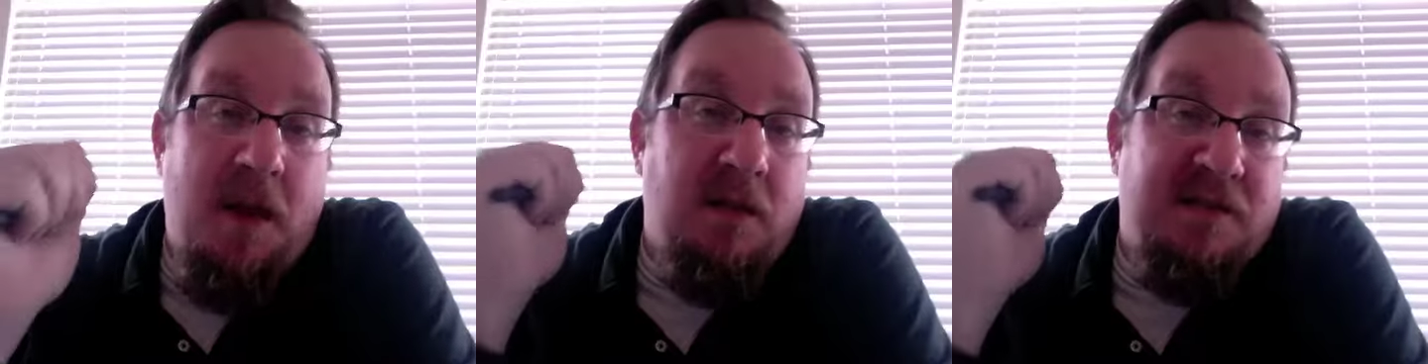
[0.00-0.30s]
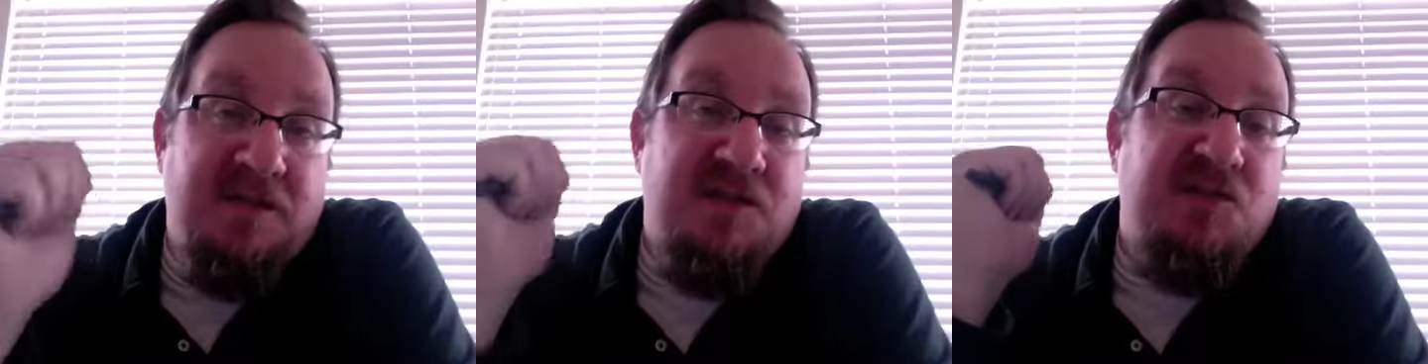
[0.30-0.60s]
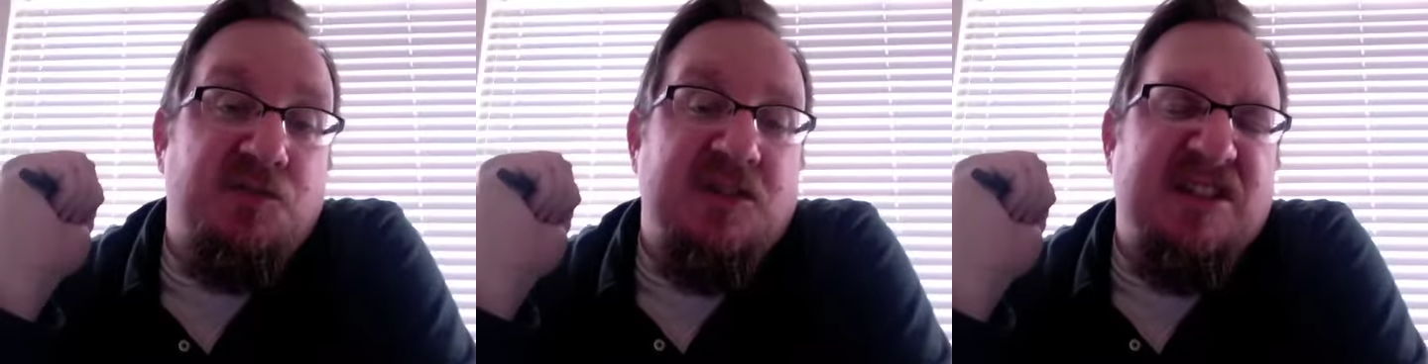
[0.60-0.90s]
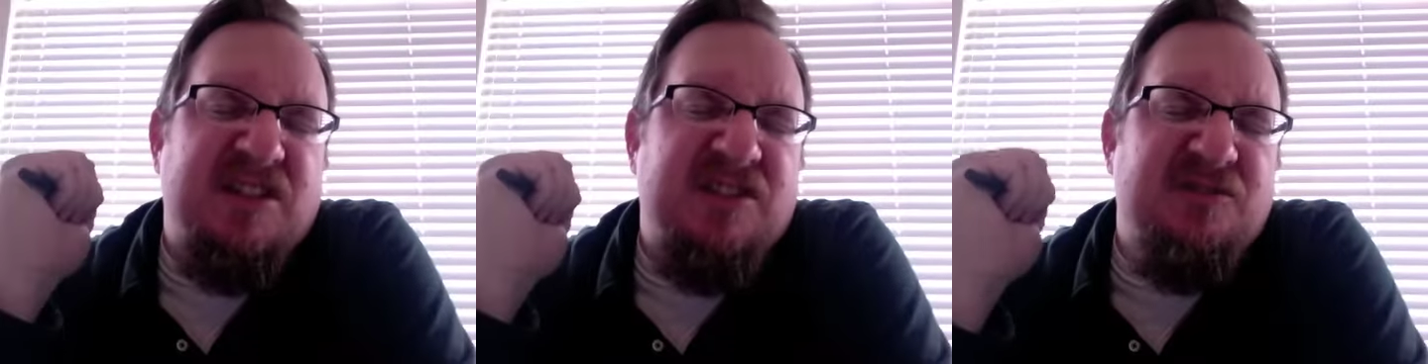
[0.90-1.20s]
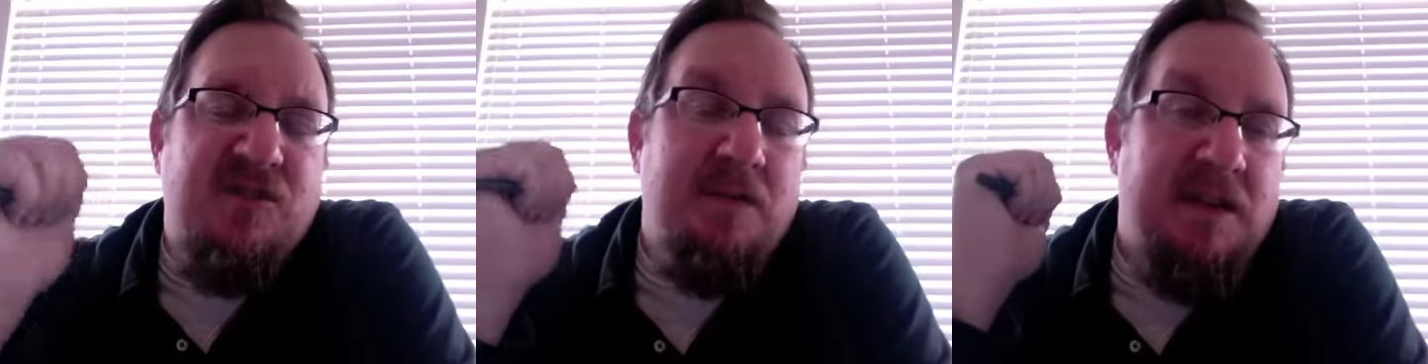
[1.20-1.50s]
politicians were
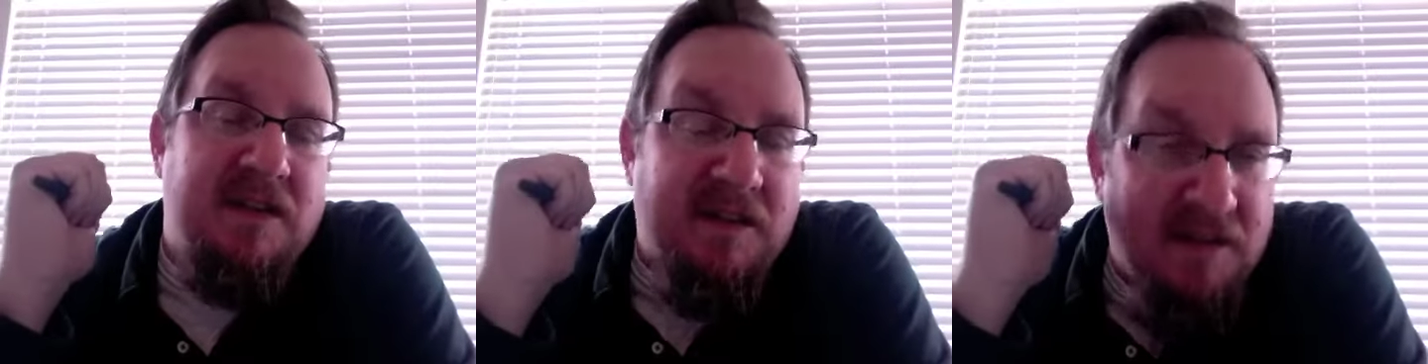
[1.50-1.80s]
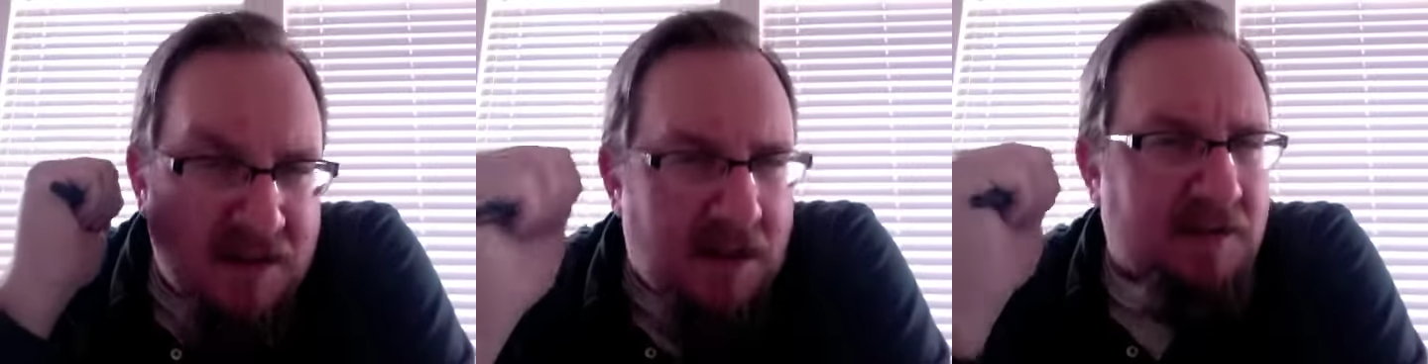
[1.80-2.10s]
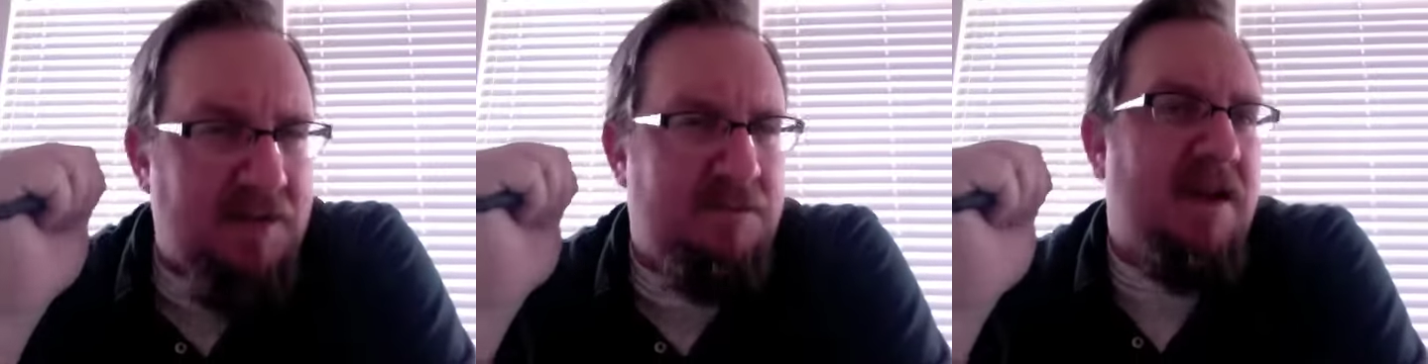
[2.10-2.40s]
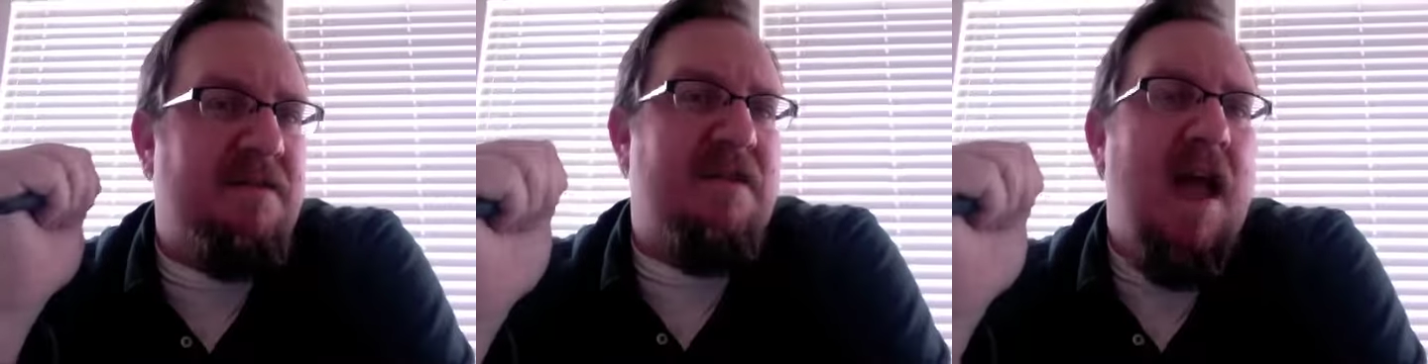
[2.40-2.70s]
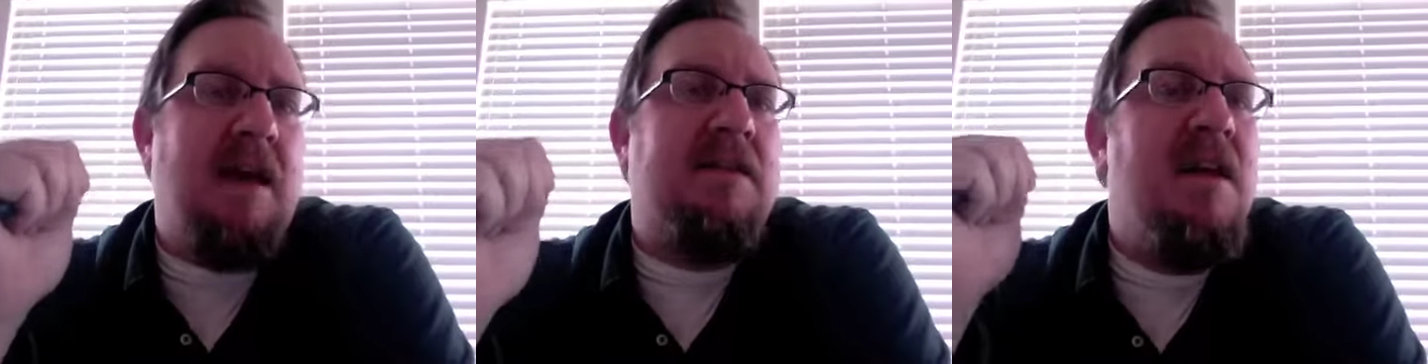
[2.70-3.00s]
extremely disgusted by the
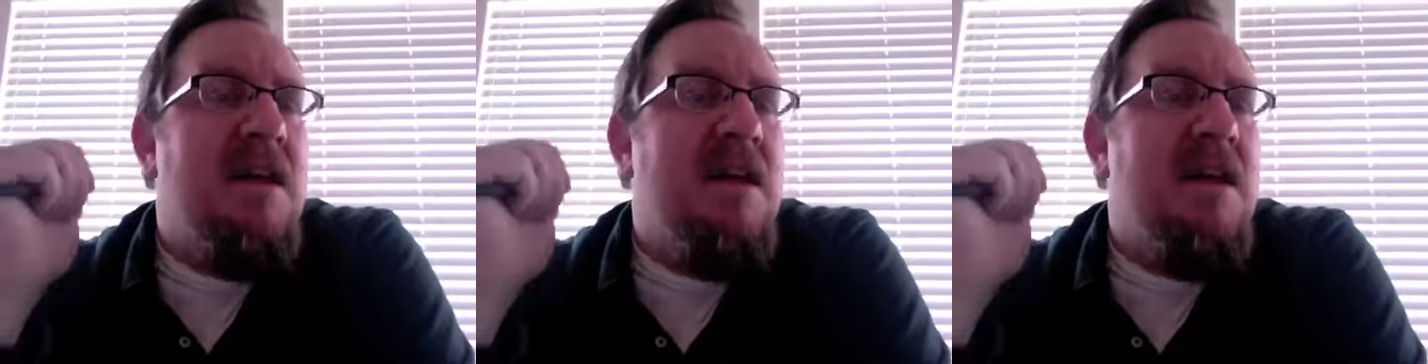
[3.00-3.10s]
fact